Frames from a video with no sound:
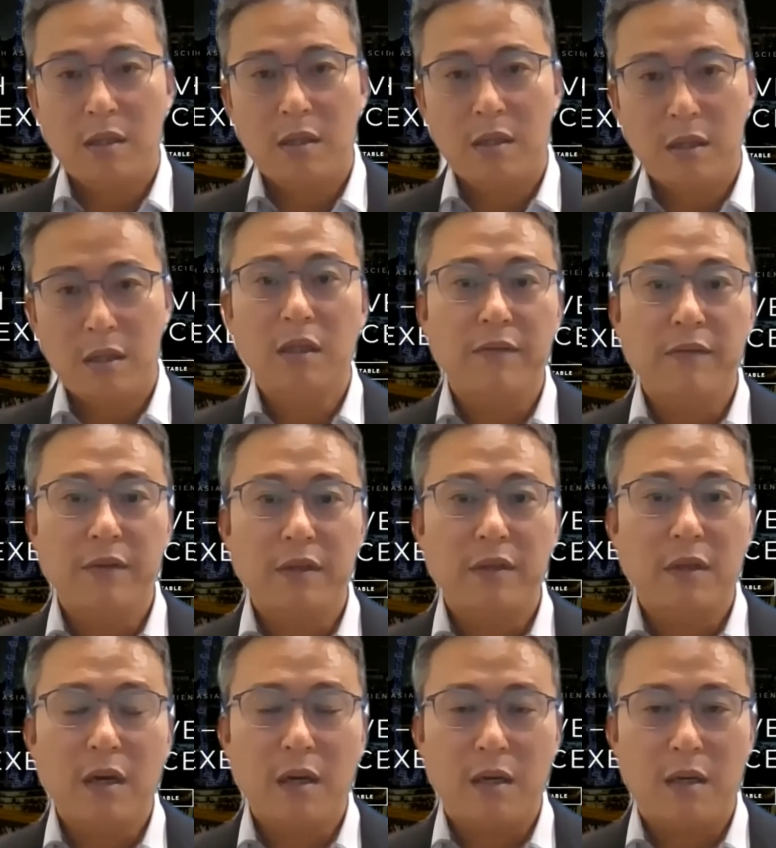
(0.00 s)
gonna give you
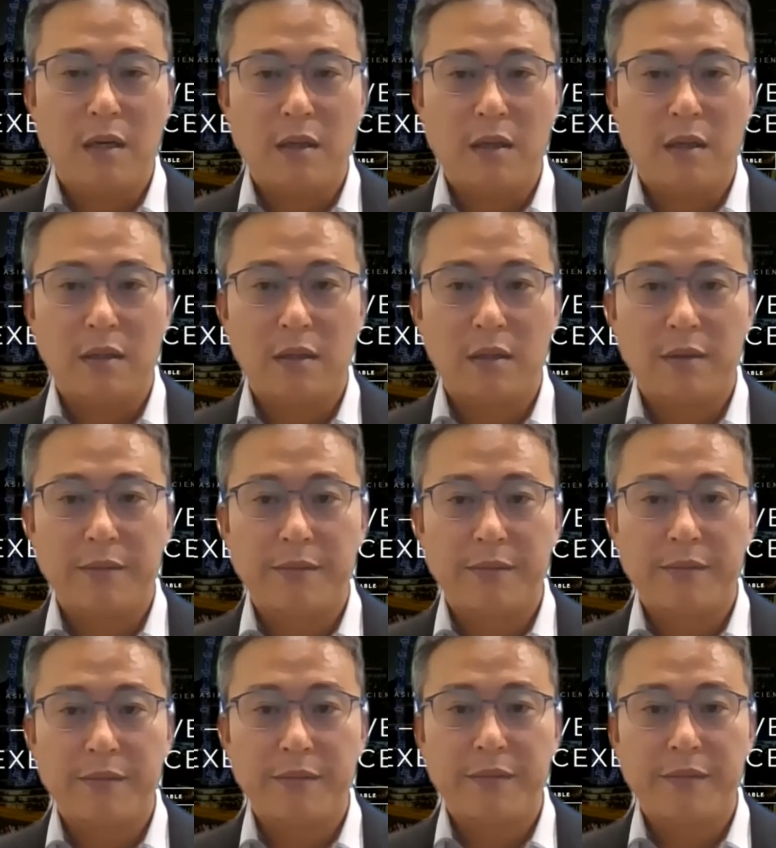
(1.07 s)
a talk
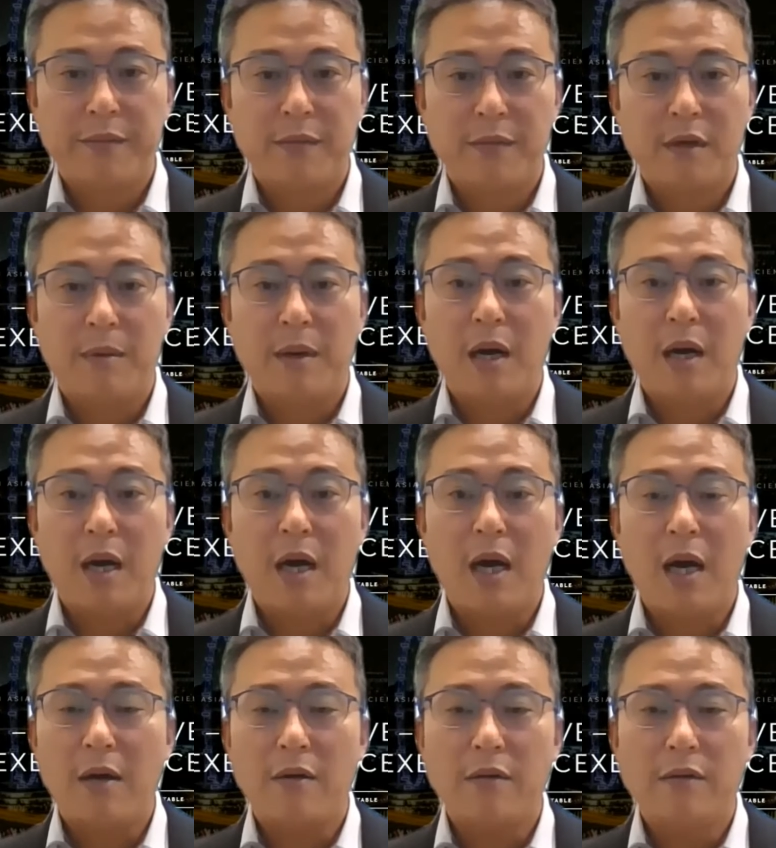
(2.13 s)
about
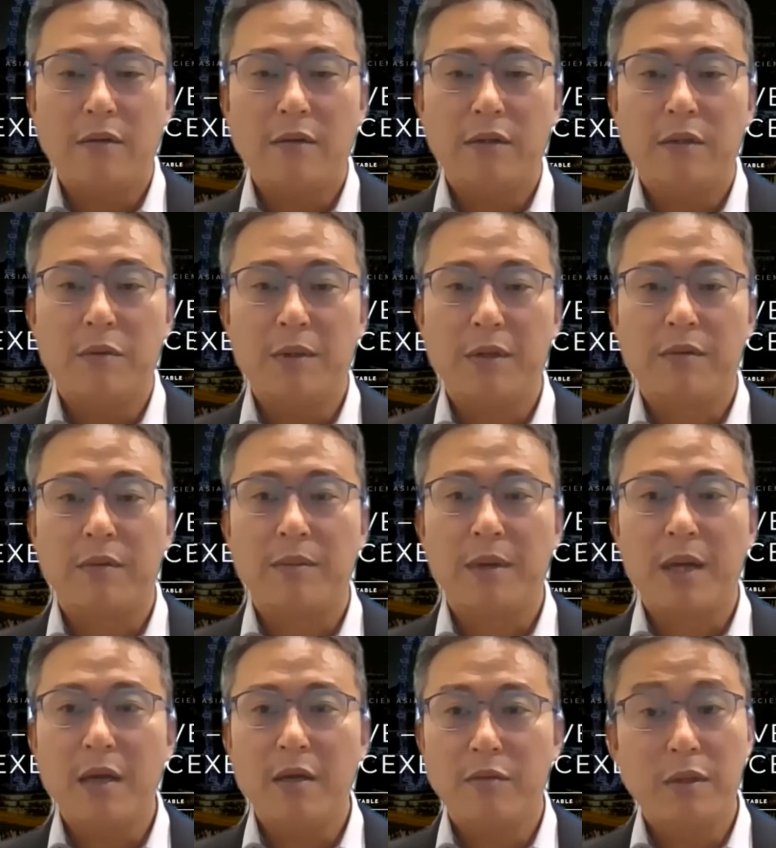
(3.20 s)
how the momentary
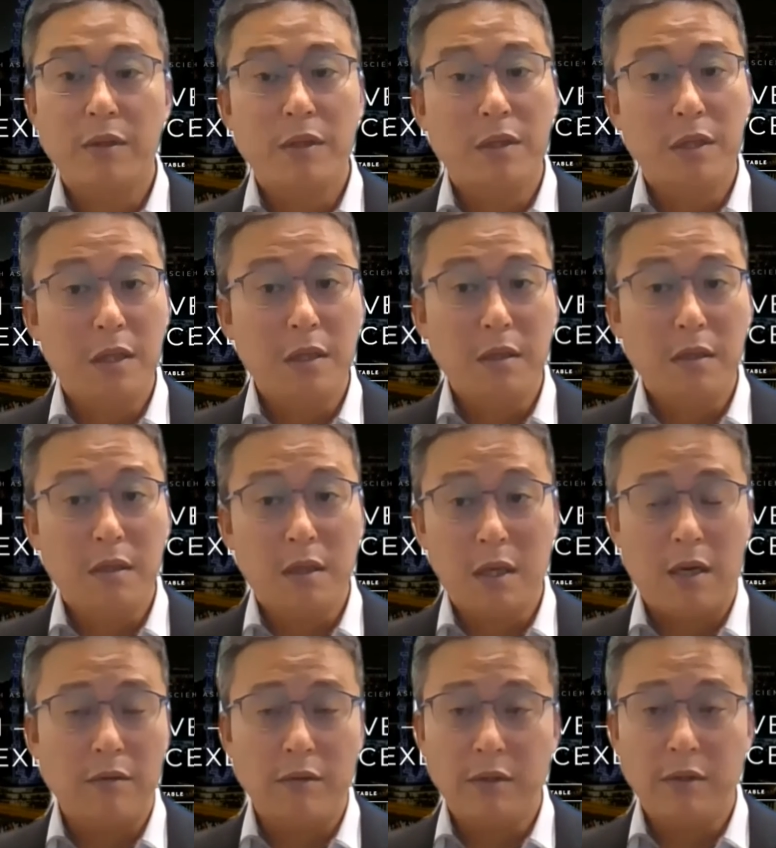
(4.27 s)
value, which is
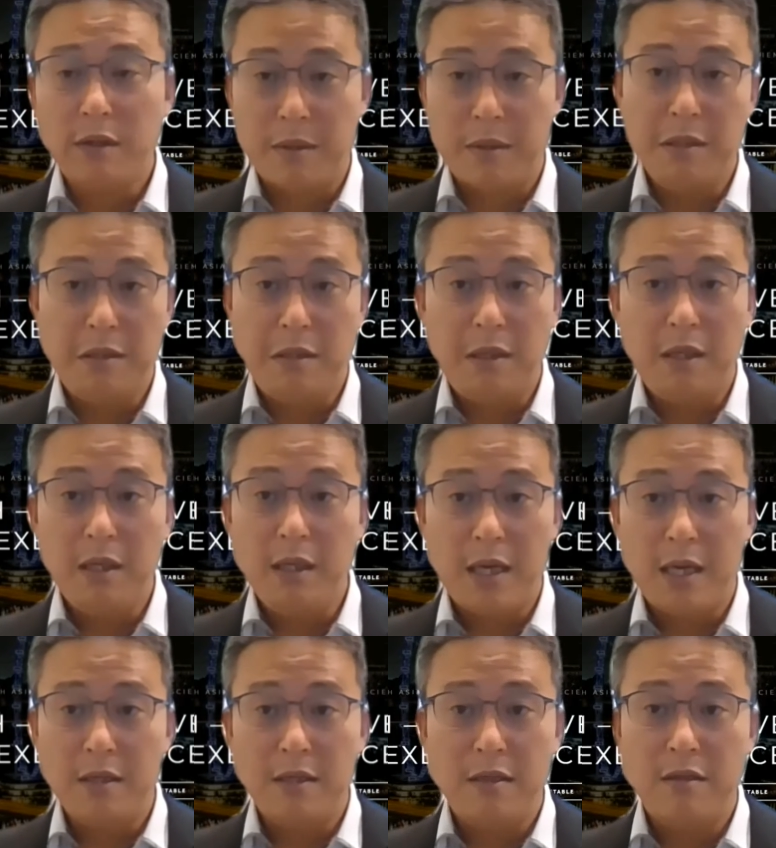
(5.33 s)
how the basically
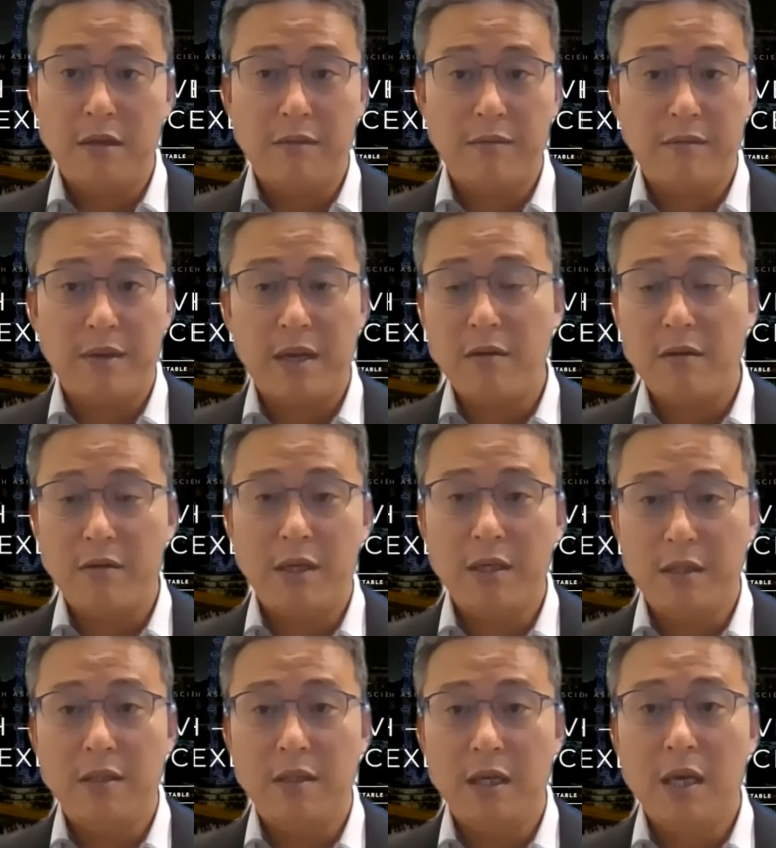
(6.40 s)
engineering
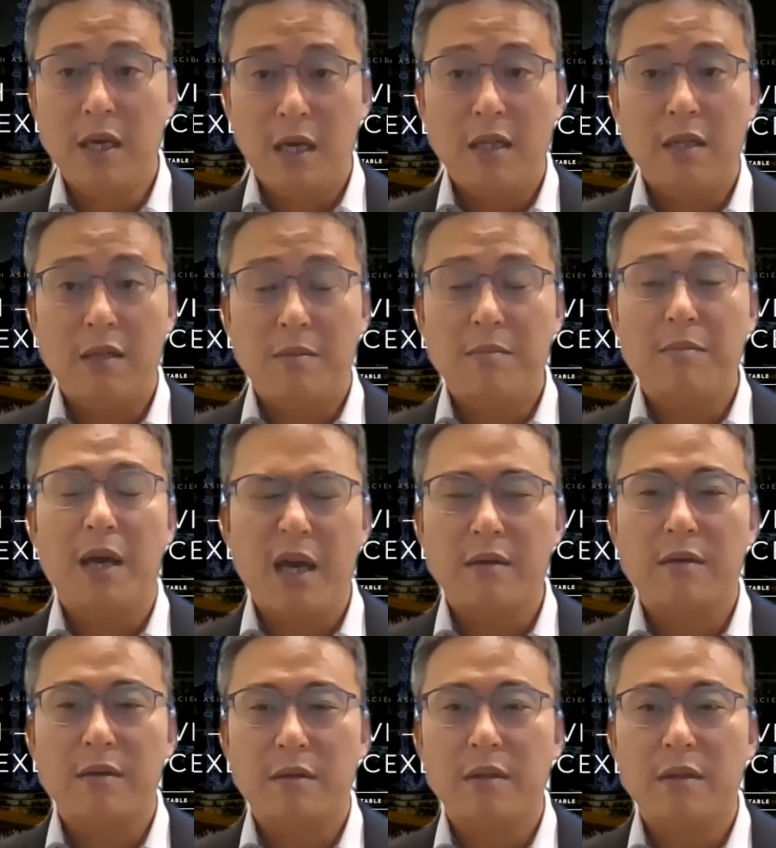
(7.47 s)
valuation is
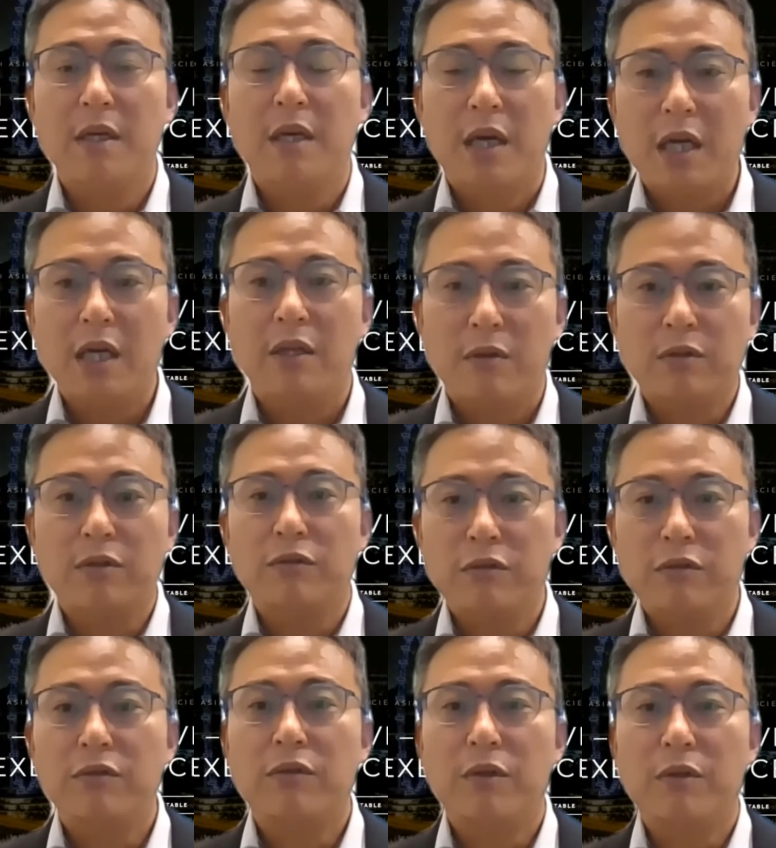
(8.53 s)
matter in order to
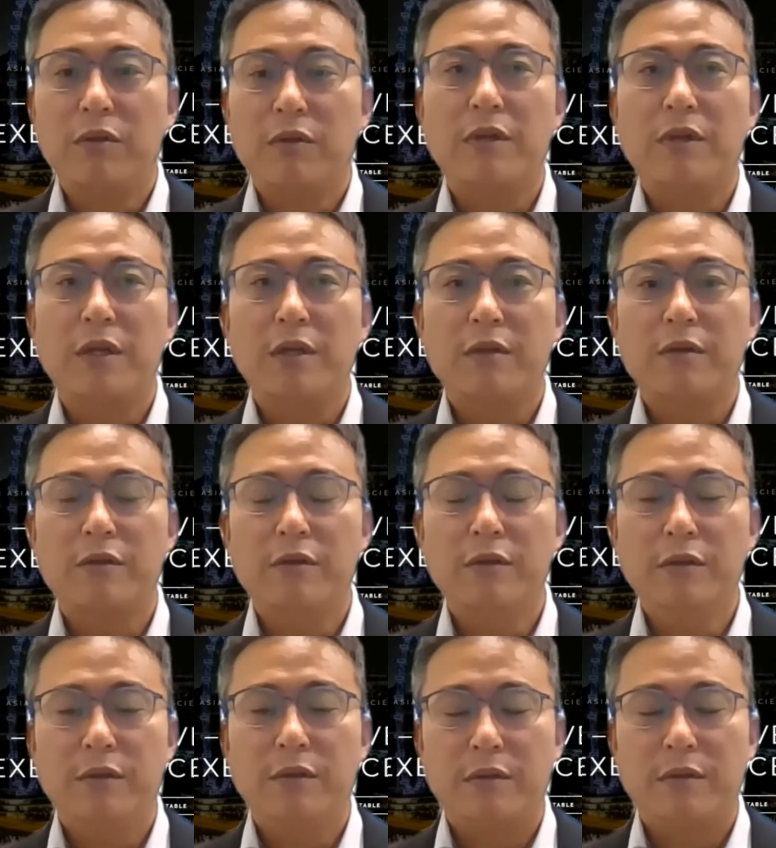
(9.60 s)
do the societal
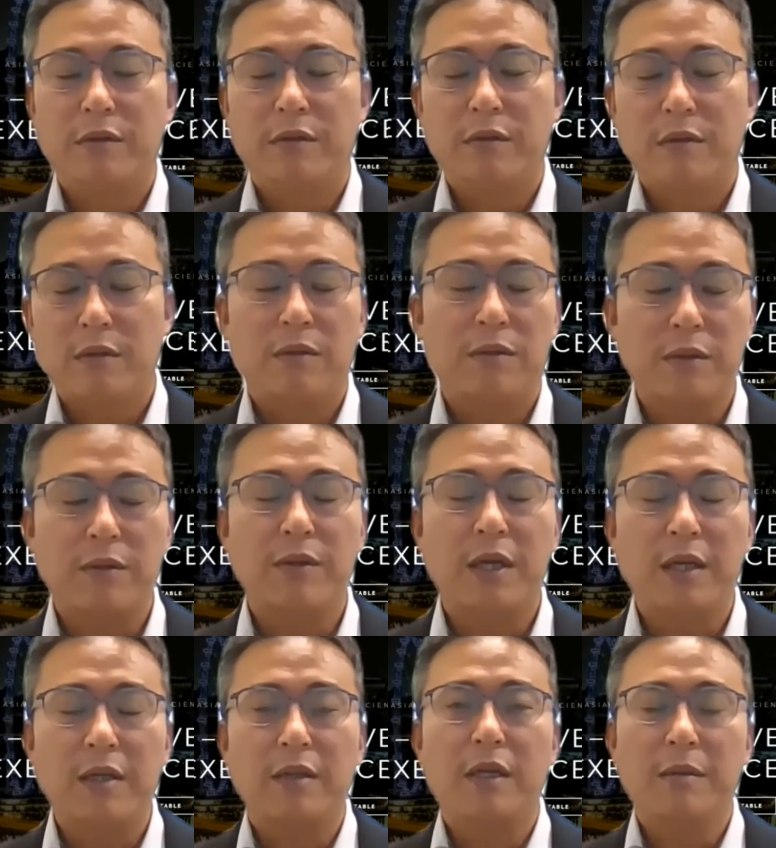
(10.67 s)
good or
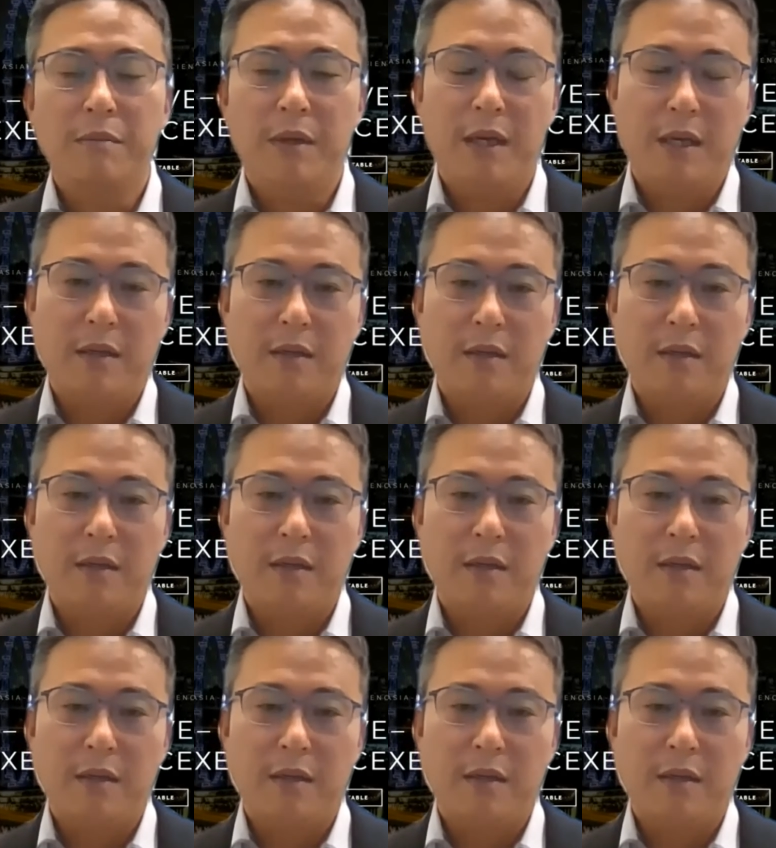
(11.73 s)
societal impact.